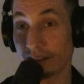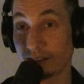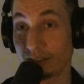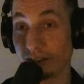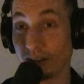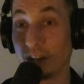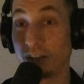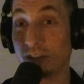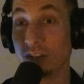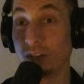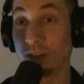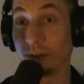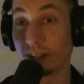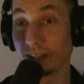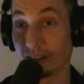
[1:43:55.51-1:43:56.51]
to
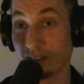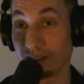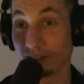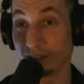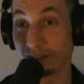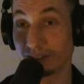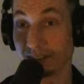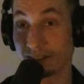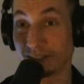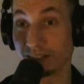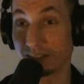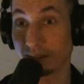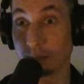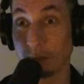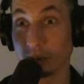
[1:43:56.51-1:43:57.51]
undoing those is to
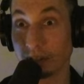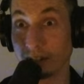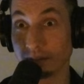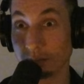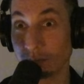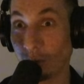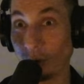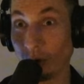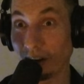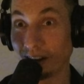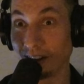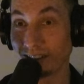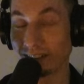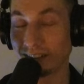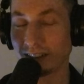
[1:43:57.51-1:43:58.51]
smoke even
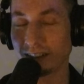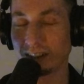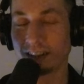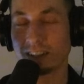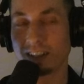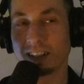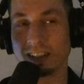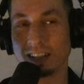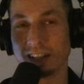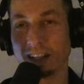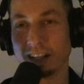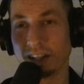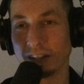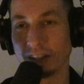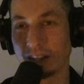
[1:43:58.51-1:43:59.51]
more.
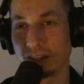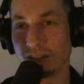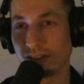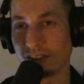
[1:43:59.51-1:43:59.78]
Uh, that you